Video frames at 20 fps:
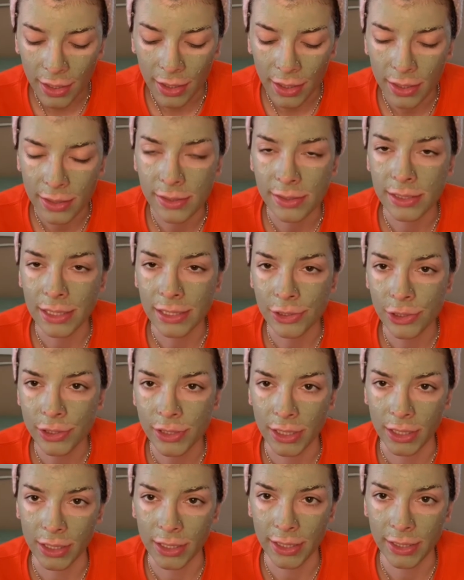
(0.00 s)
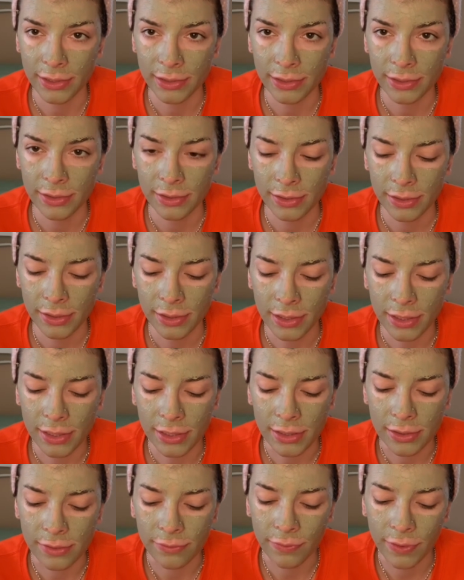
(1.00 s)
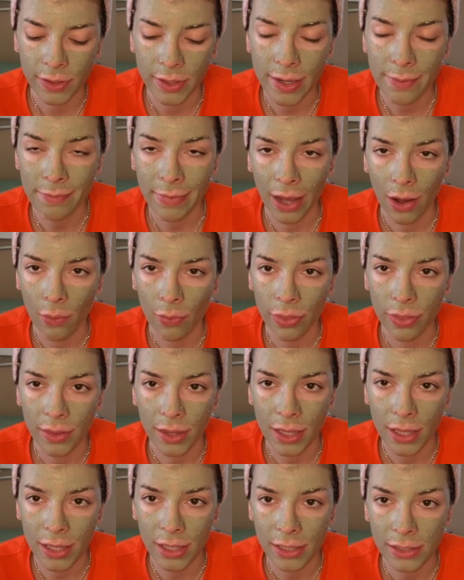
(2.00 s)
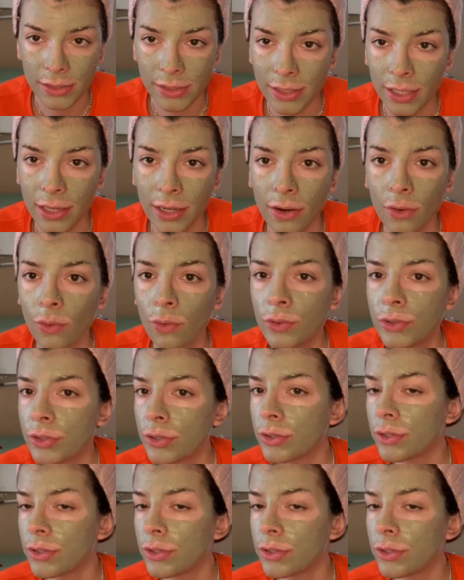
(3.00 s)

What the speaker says: a Sagittarius. He's very mouthy. He's an older